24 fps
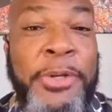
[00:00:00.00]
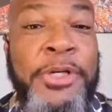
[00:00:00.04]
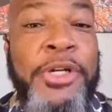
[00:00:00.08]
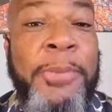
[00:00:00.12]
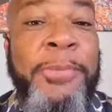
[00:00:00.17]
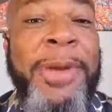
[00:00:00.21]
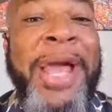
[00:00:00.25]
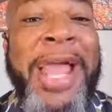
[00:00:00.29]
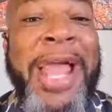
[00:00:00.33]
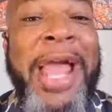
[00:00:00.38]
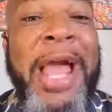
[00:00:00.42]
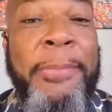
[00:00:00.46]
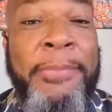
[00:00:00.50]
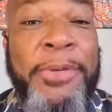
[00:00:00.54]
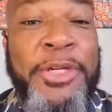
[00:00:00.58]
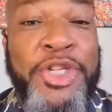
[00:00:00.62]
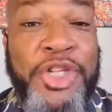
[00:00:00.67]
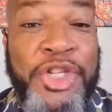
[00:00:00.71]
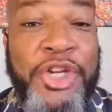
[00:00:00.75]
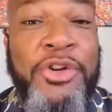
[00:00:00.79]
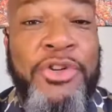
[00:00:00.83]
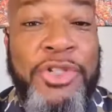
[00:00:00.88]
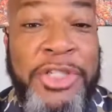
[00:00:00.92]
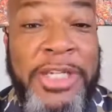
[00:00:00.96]
put on my happy
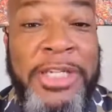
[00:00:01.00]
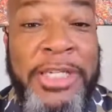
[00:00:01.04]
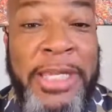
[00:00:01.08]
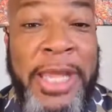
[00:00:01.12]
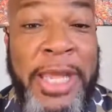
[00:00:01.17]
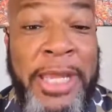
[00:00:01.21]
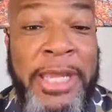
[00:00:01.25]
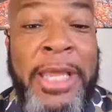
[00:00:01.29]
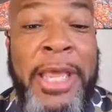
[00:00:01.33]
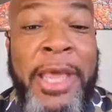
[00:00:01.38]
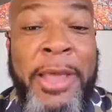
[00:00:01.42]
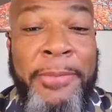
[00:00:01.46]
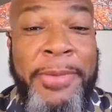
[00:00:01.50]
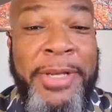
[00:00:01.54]
shirt today